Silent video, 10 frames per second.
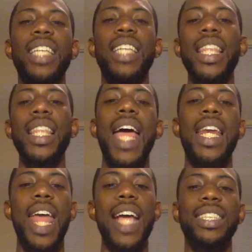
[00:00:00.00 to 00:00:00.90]
take that
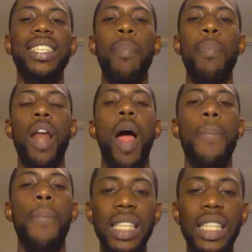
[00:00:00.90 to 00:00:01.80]
next step in our
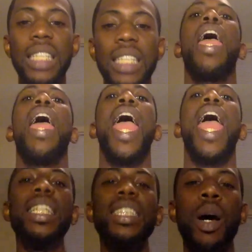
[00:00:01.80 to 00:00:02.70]
business, and it's